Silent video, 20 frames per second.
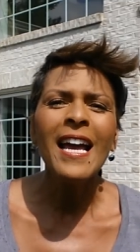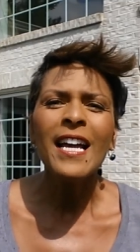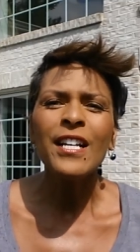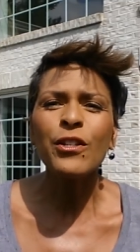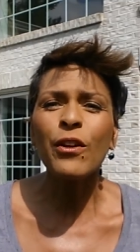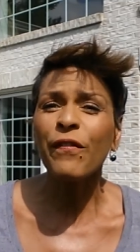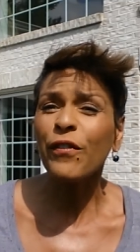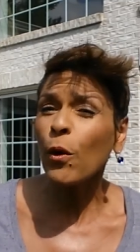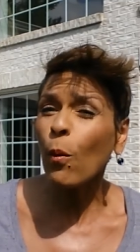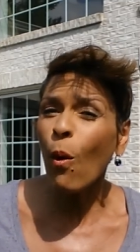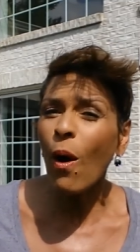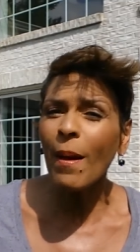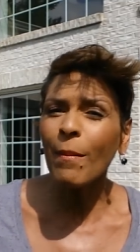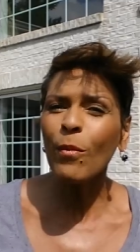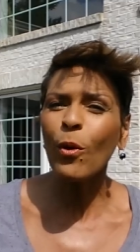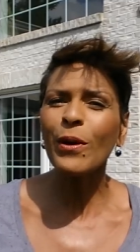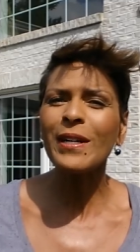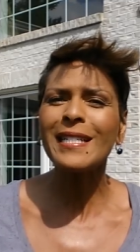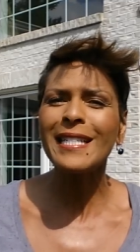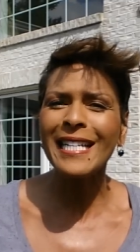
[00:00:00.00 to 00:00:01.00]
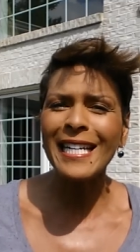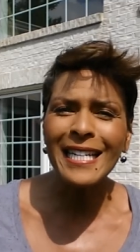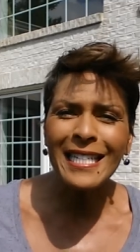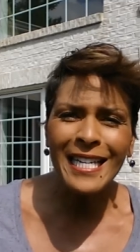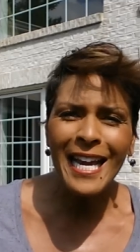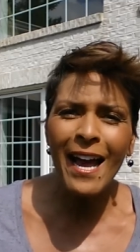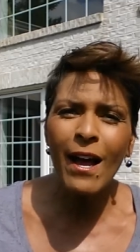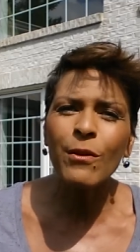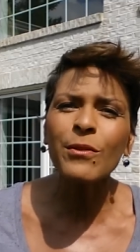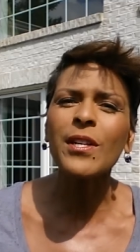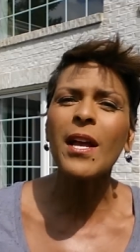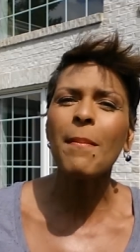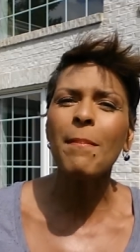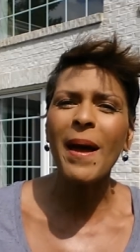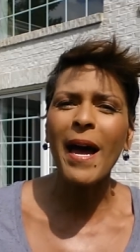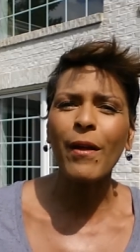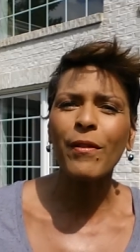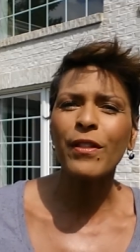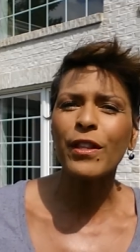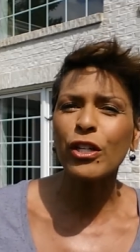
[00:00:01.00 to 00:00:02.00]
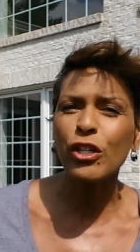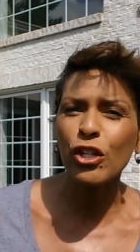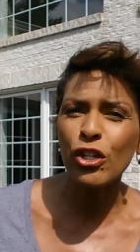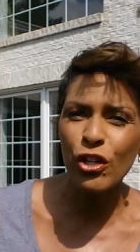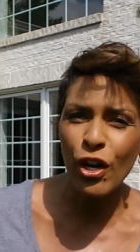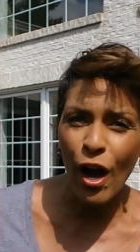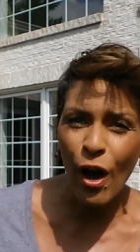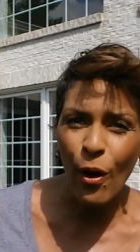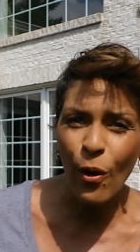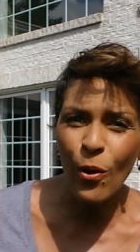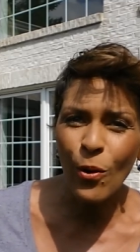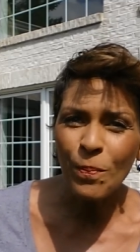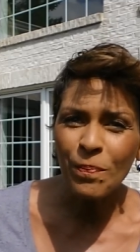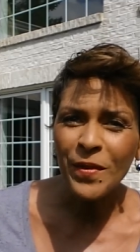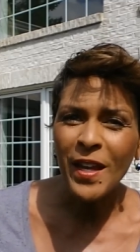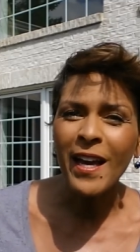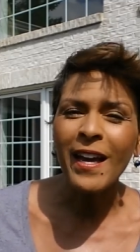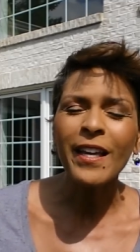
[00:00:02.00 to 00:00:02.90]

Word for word: So if you want more details about the show,